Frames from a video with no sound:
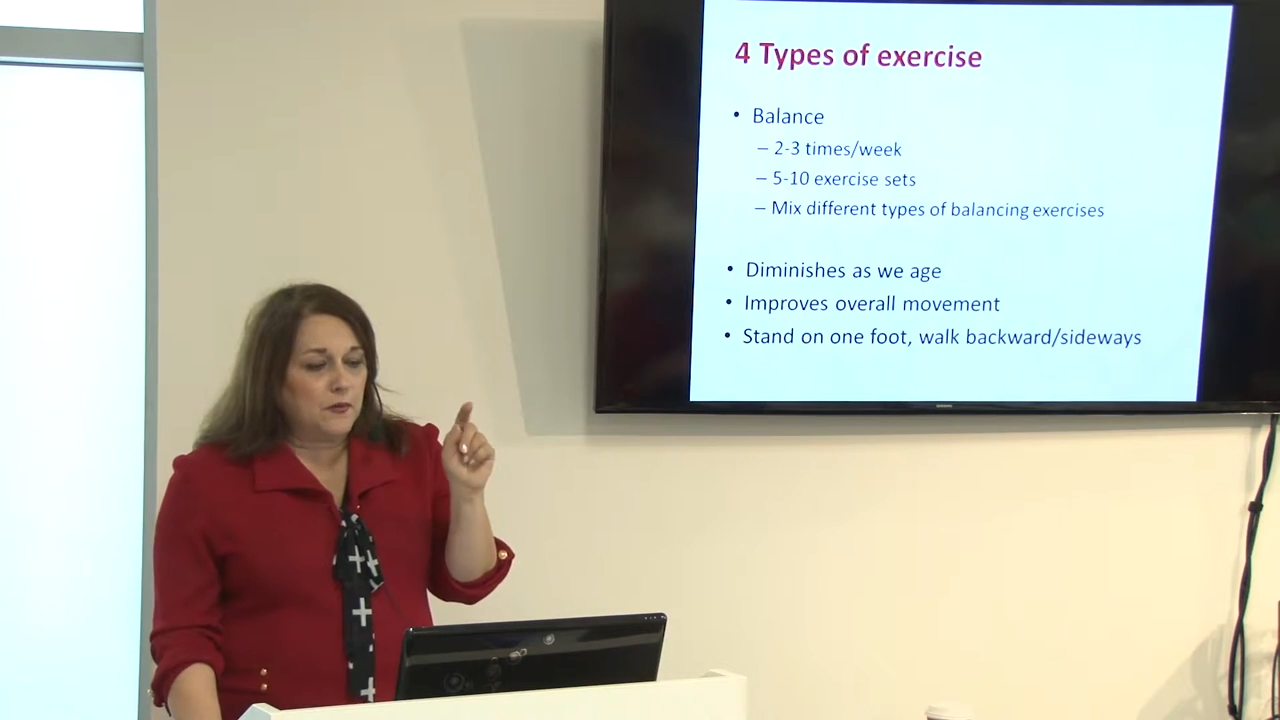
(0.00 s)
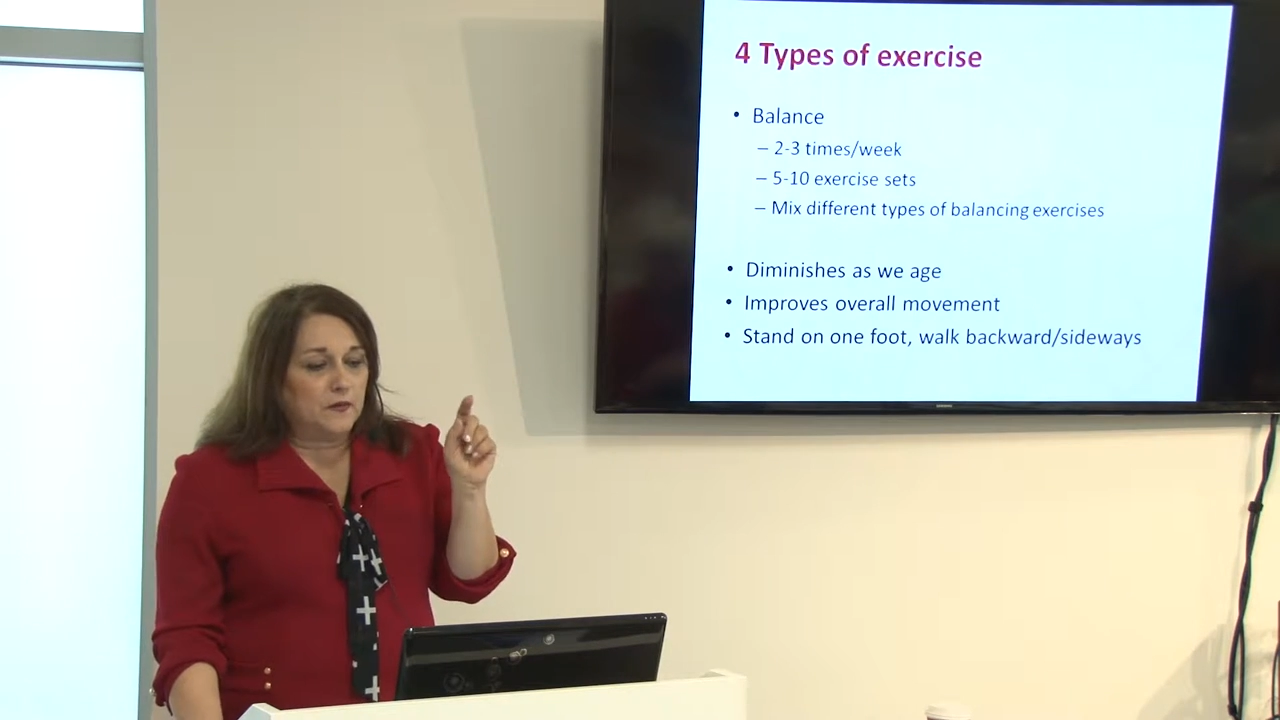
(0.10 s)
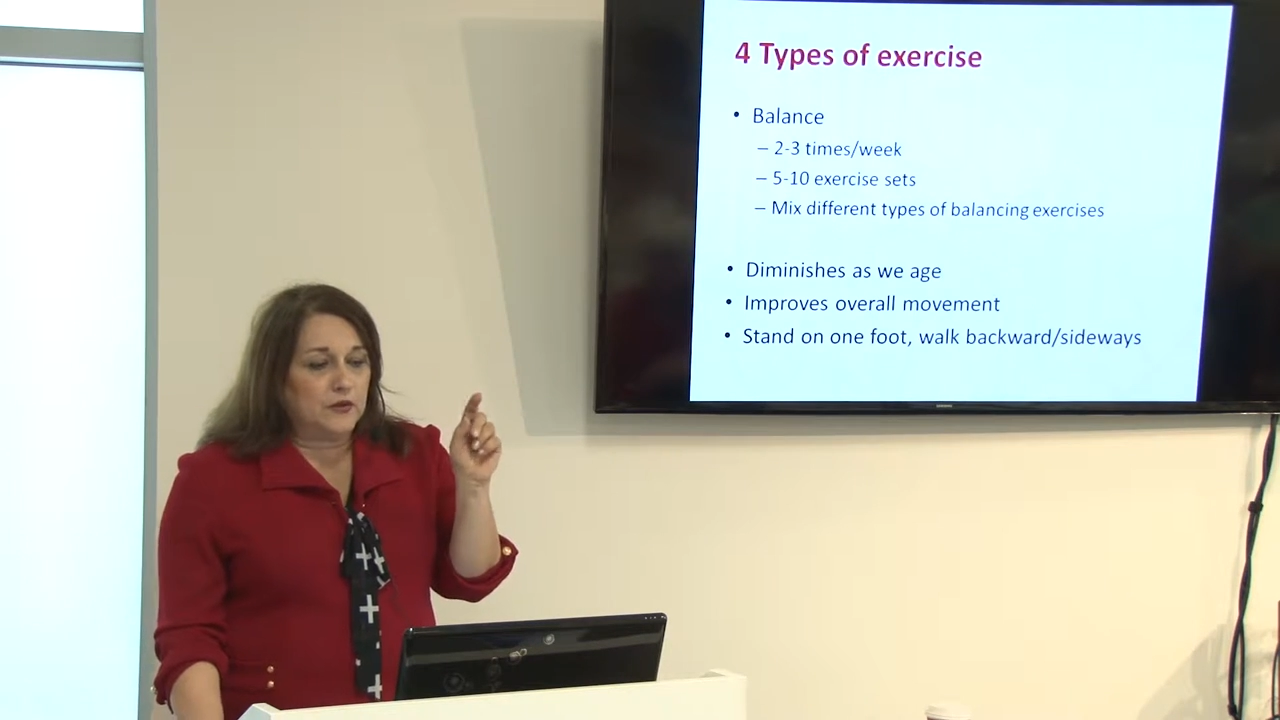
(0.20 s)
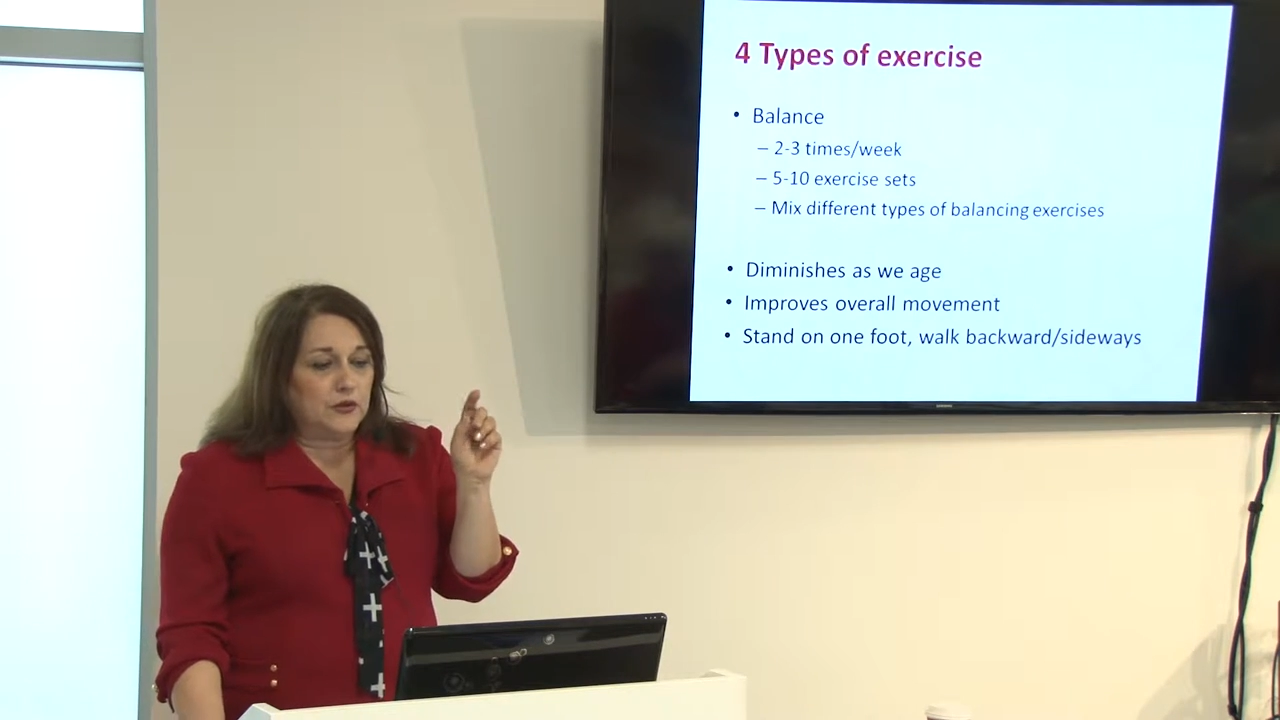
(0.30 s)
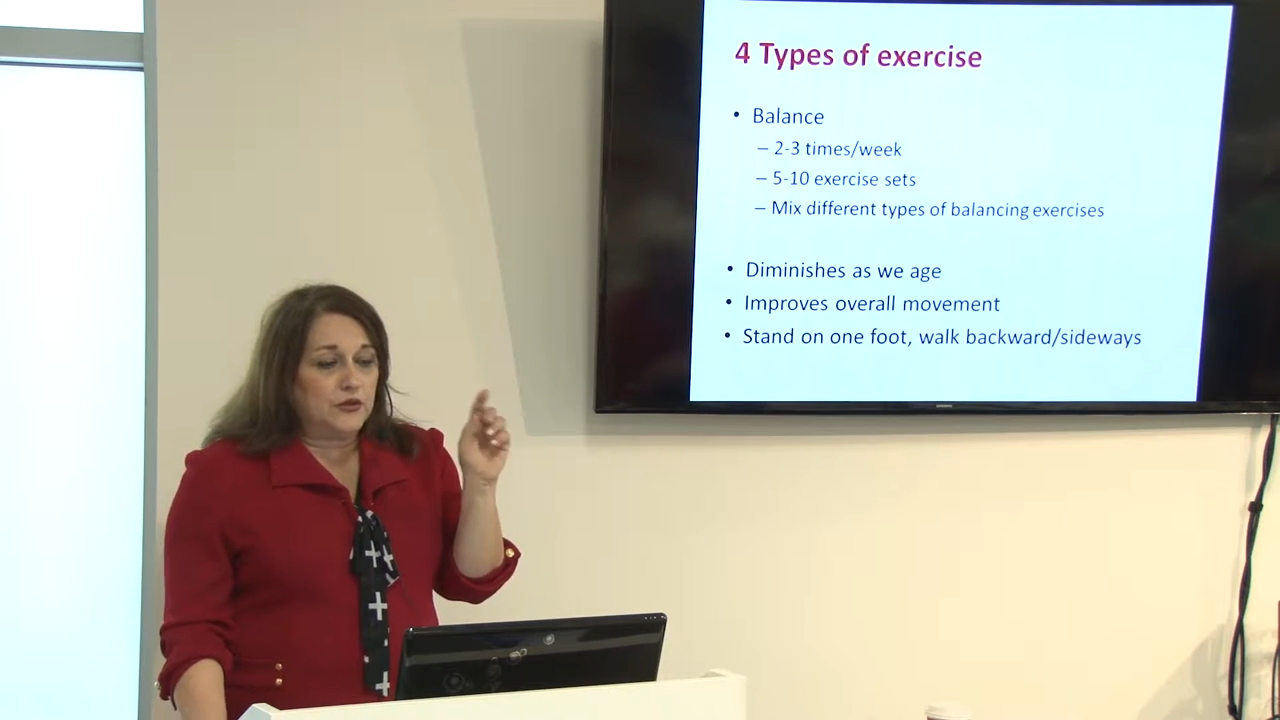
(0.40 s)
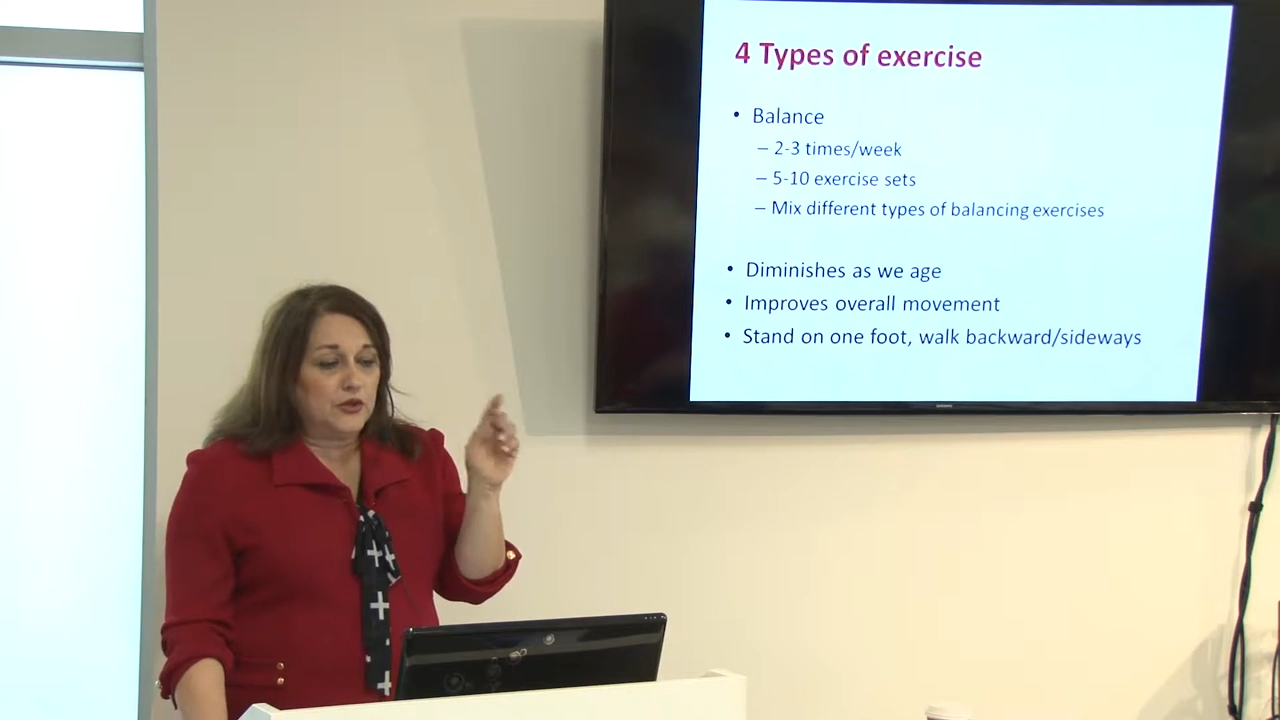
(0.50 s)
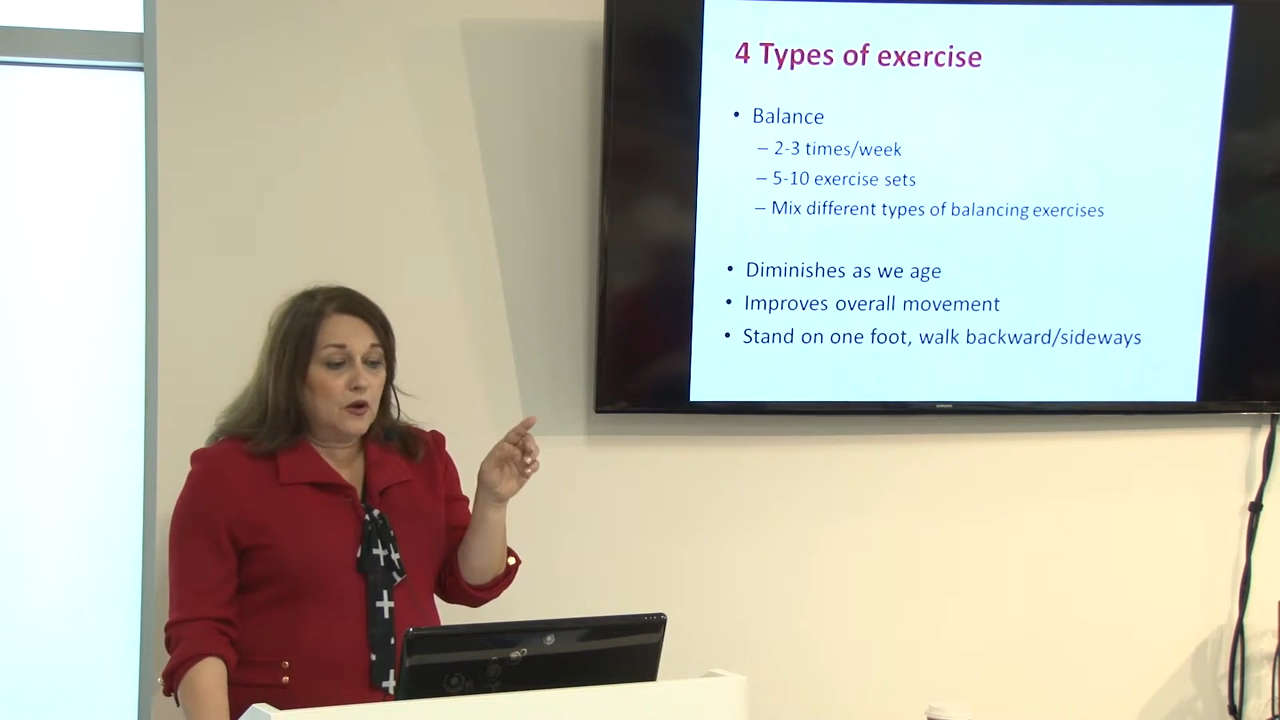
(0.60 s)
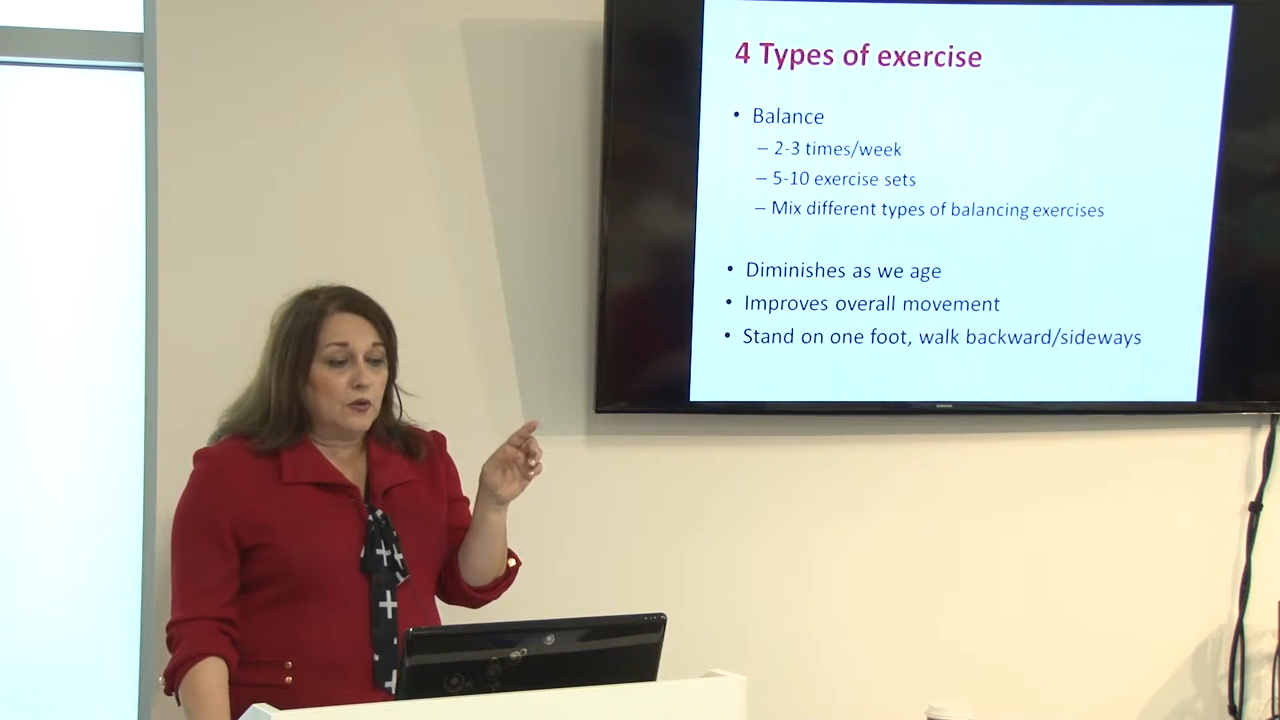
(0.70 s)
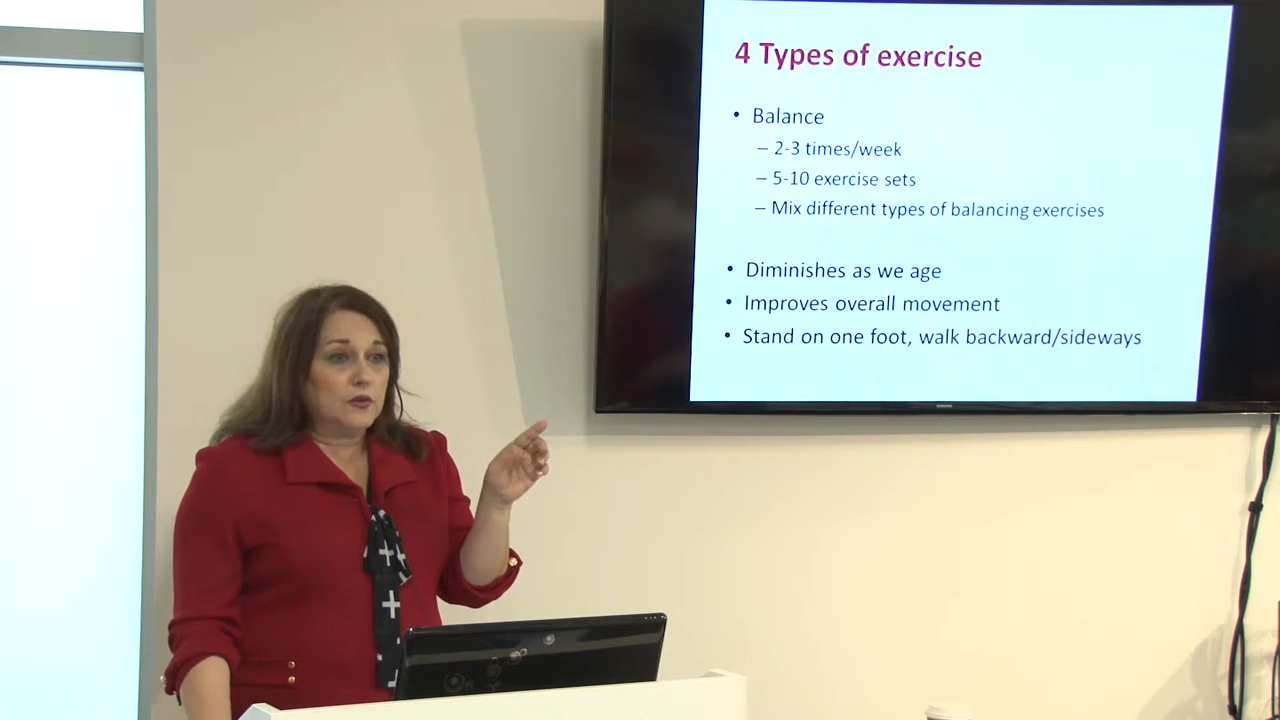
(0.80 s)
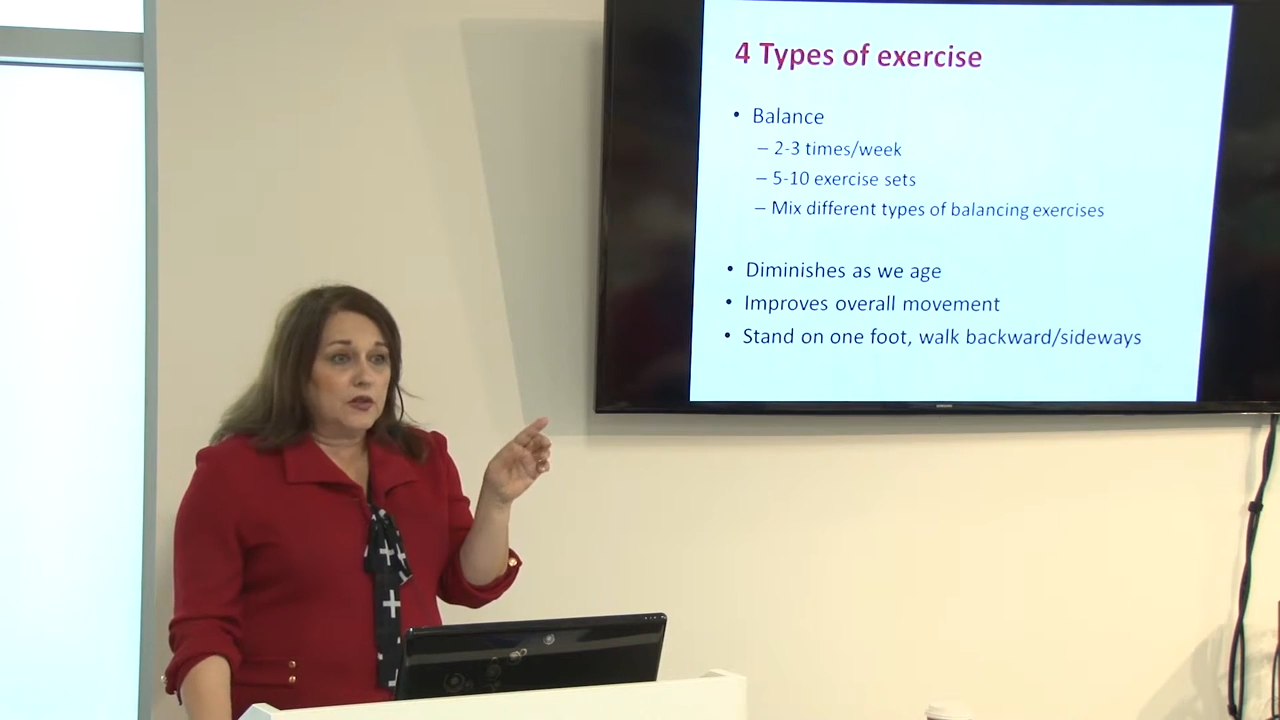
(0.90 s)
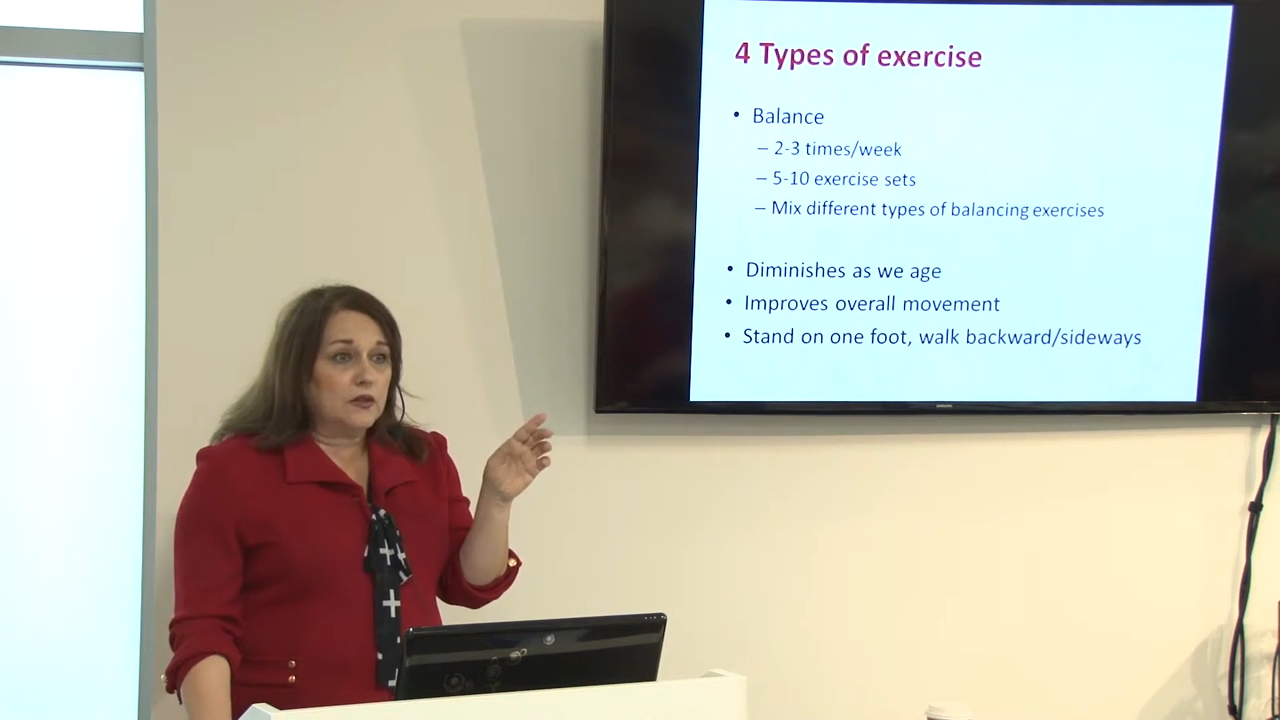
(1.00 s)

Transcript: if you don't,